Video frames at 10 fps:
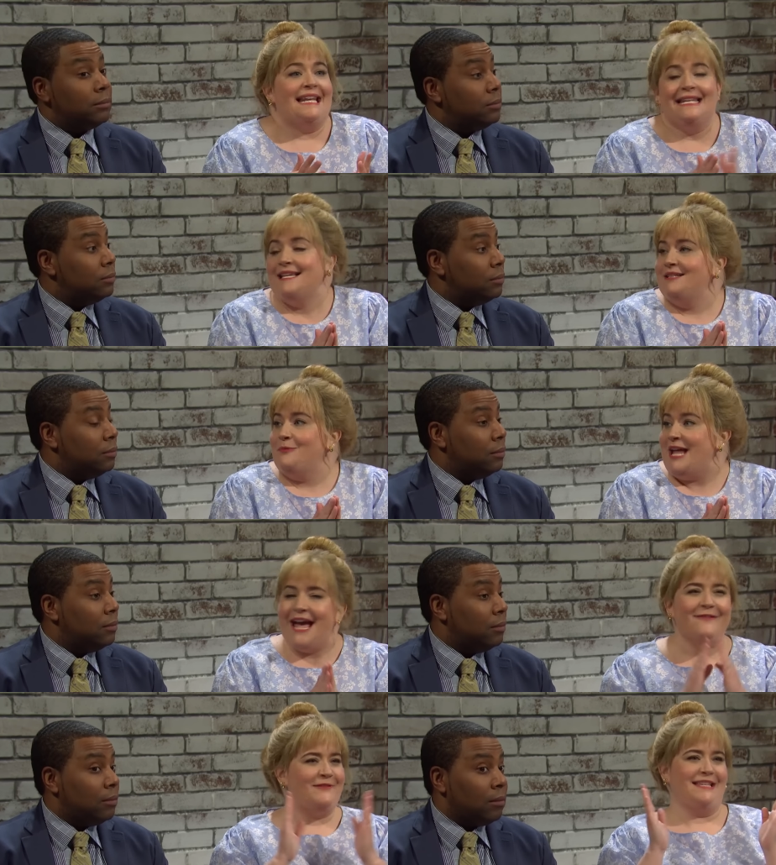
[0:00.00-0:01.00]
Speaker 1: at least we
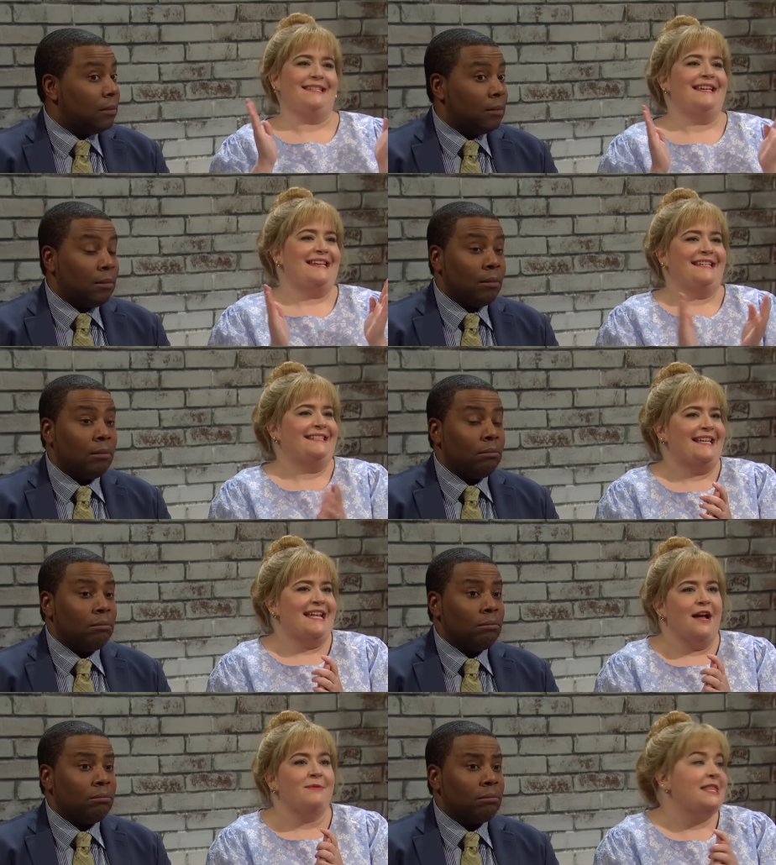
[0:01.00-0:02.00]
have the
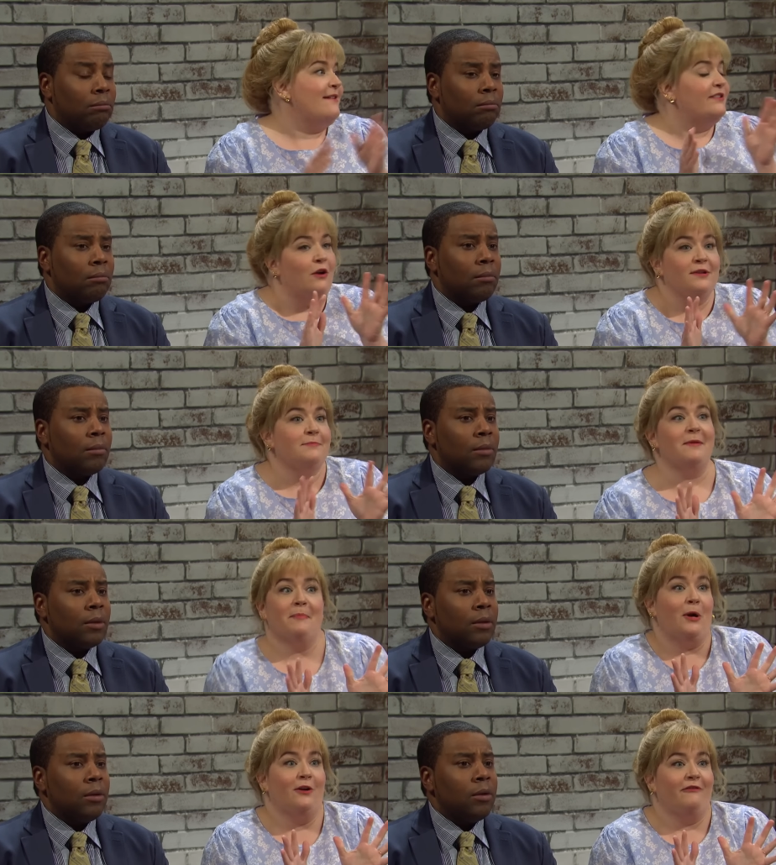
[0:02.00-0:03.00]
CDC. I mean, they haven't always been
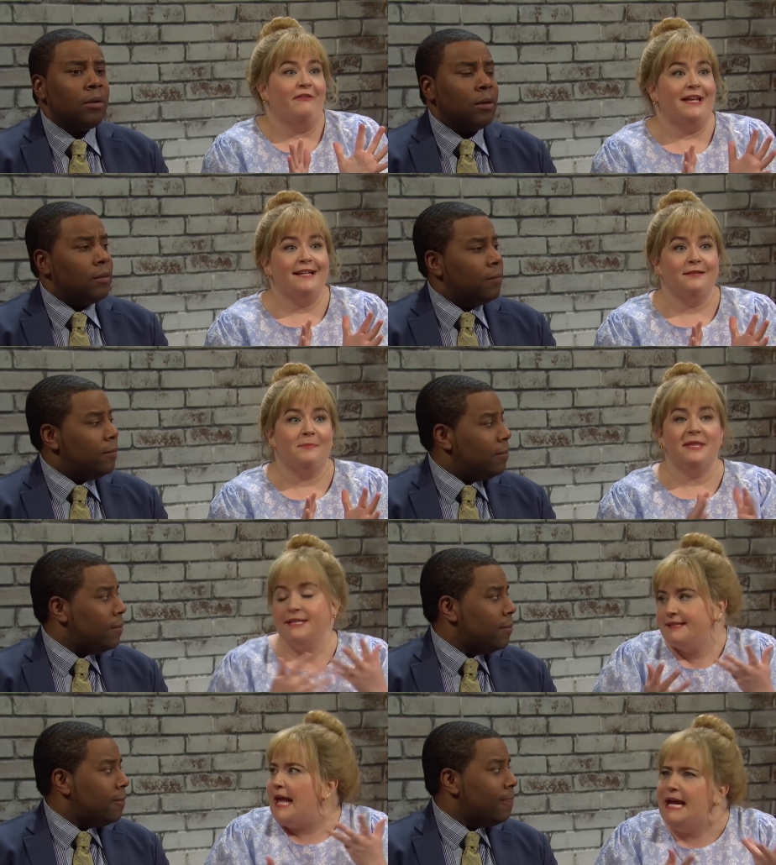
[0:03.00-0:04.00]
perfect, but
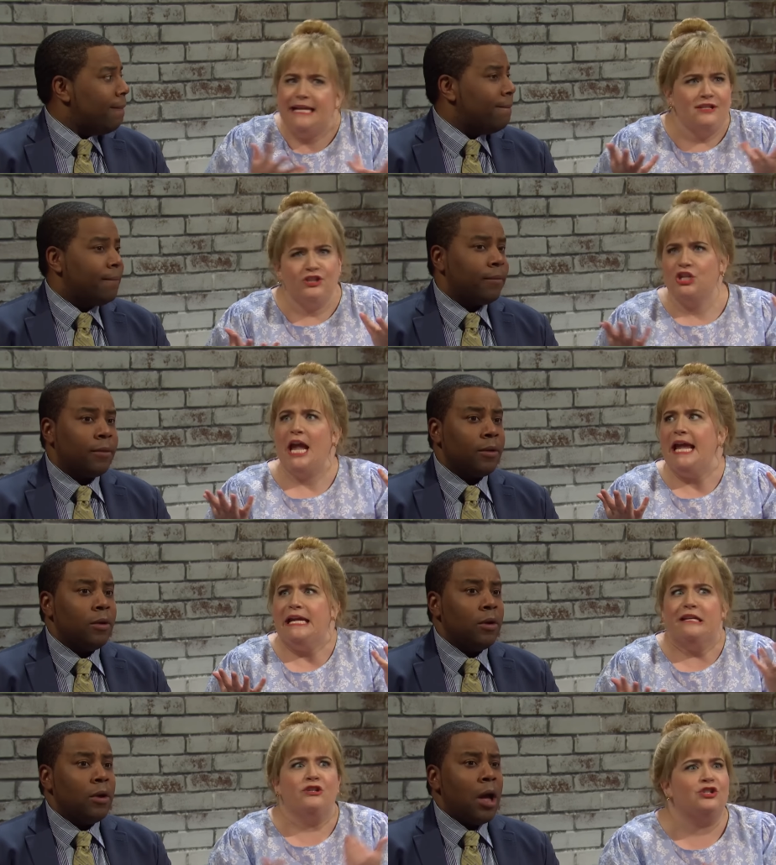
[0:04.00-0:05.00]
the science
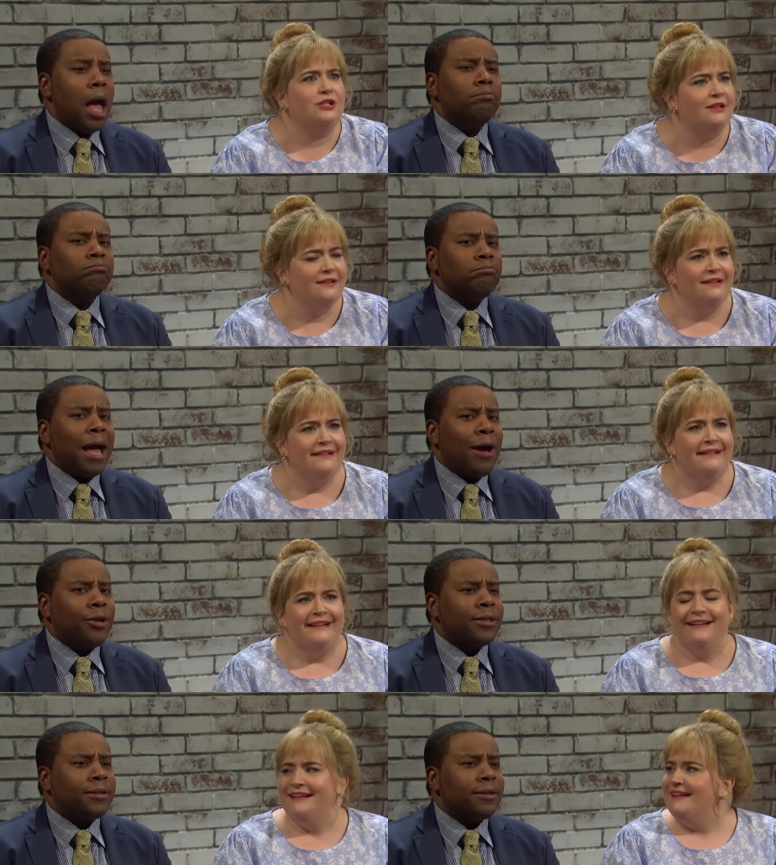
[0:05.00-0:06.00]
changed.
Speaker 2: How
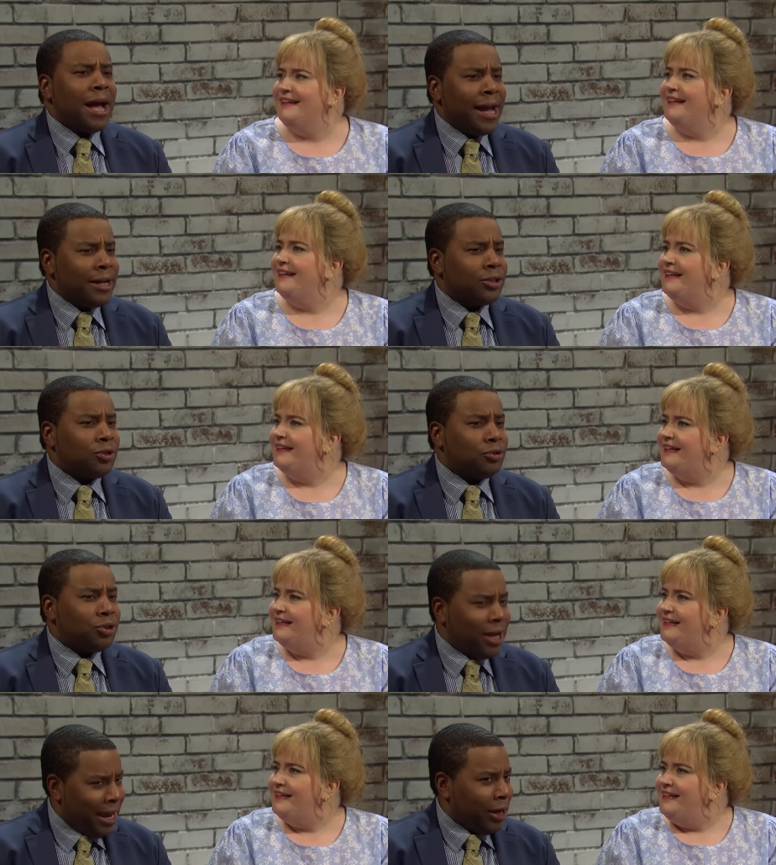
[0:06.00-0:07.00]
does science
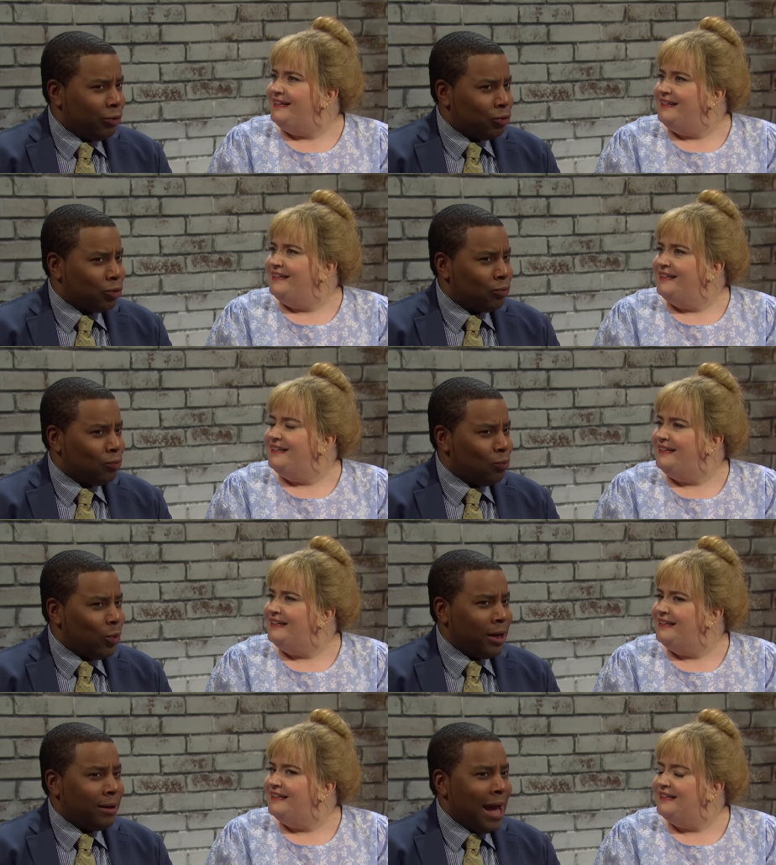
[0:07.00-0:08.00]
change?
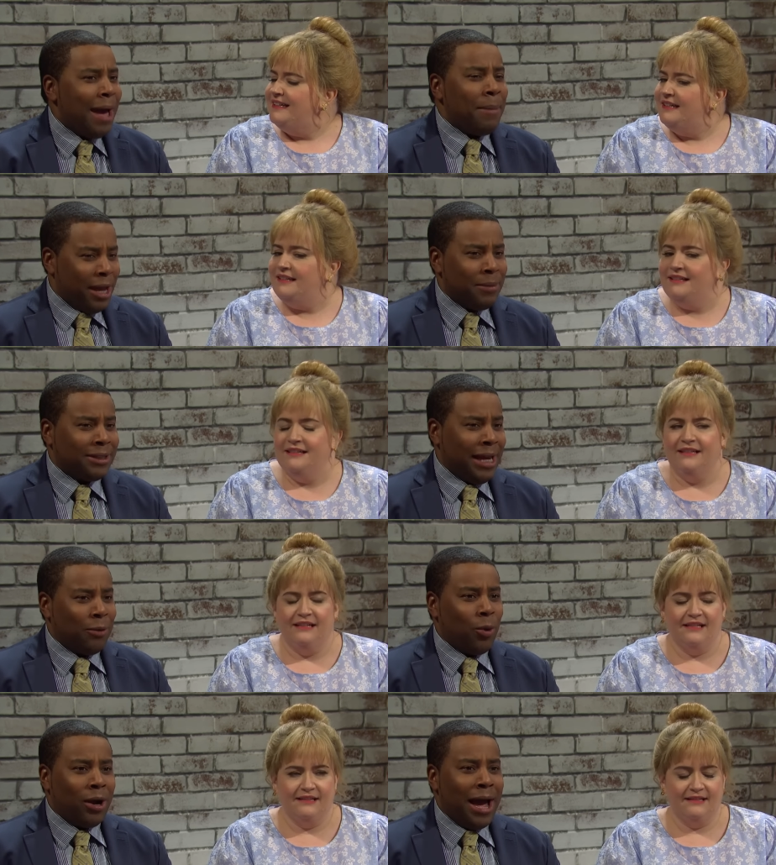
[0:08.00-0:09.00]
When I make a mistake
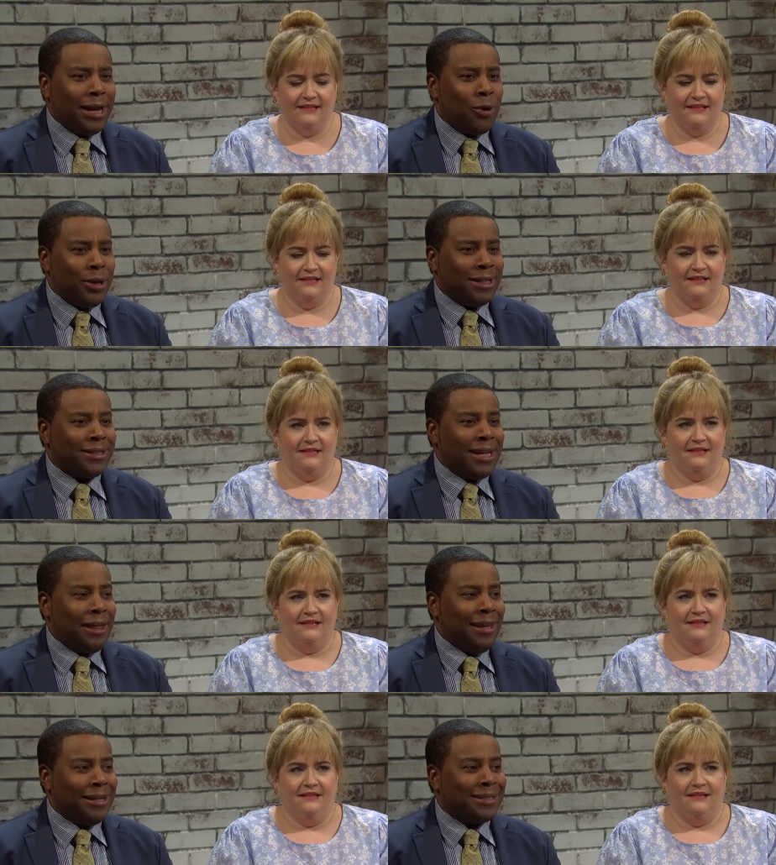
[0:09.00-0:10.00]
at work, I don't get to
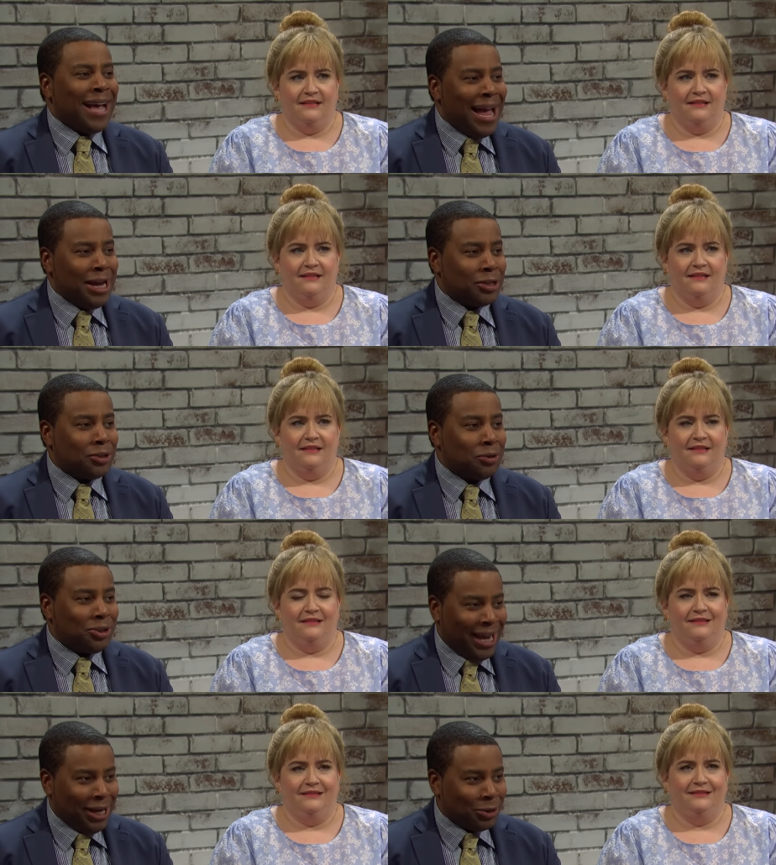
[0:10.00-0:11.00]
say the science
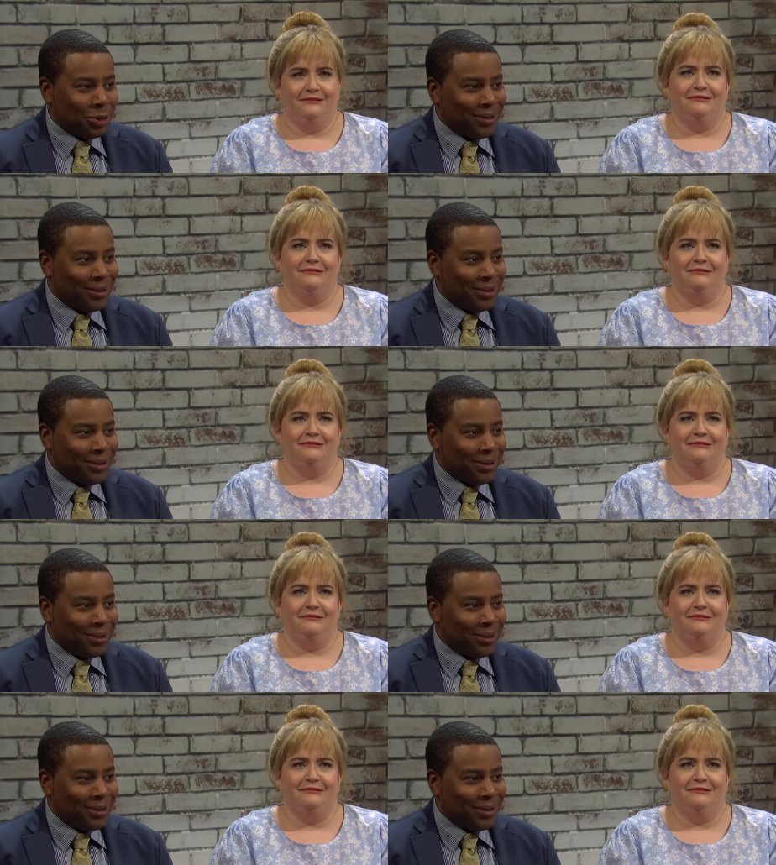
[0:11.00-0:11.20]
changed.